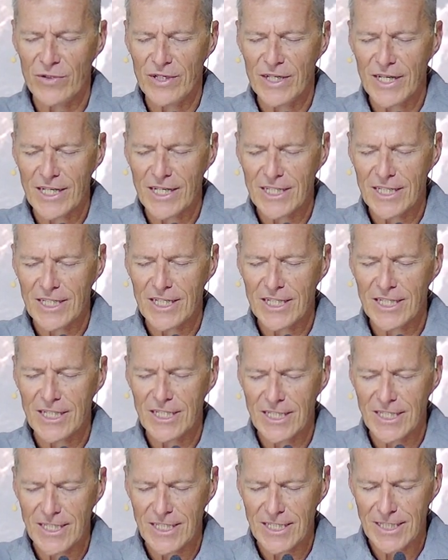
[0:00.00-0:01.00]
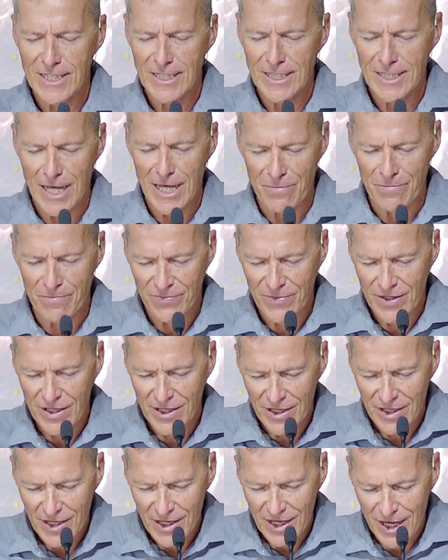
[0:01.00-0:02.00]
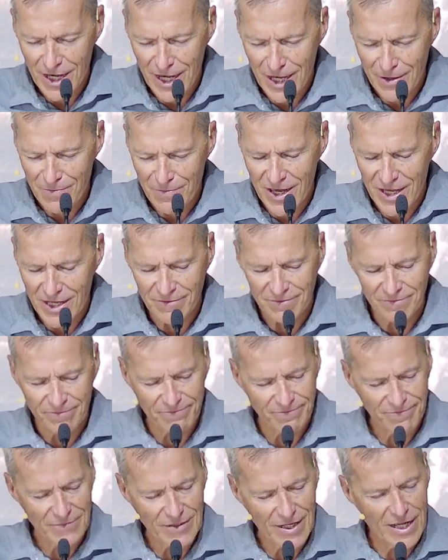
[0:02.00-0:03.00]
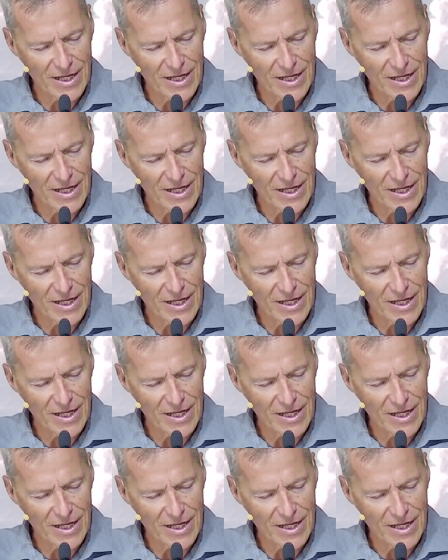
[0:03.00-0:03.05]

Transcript: We ask it in Jesus' name. Amen. Amen.